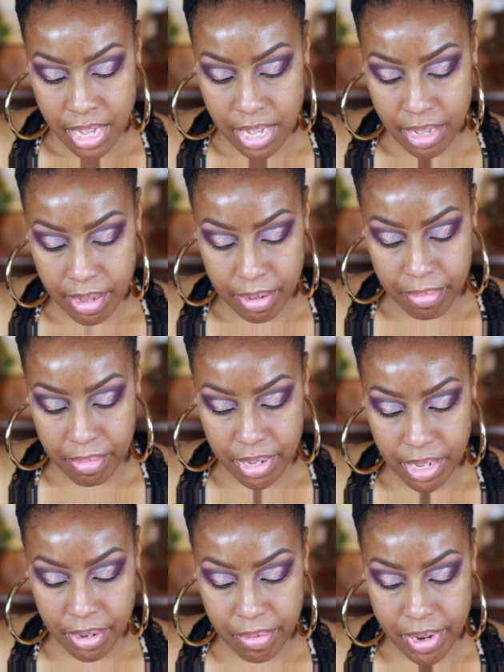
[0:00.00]
um,
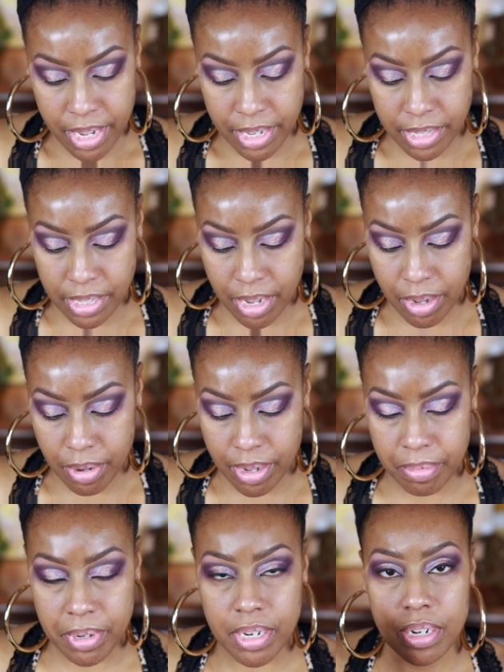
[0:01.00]
anyway so
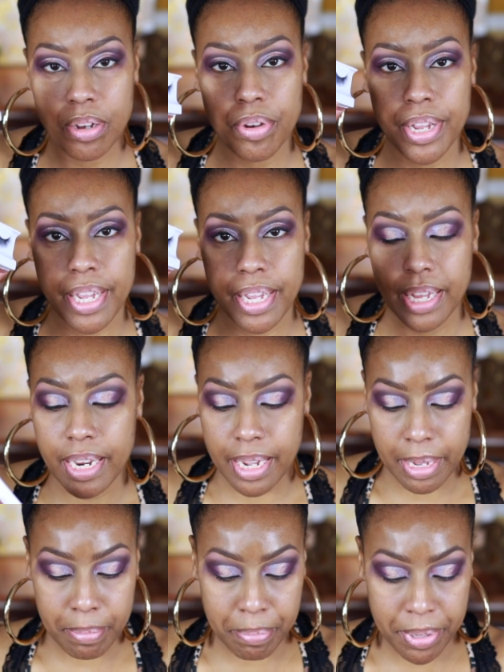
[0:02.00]
I'm gonna go ahead
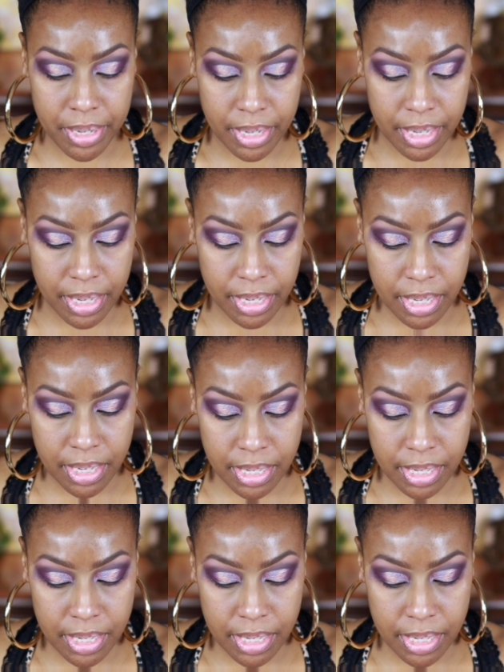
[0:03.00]
and put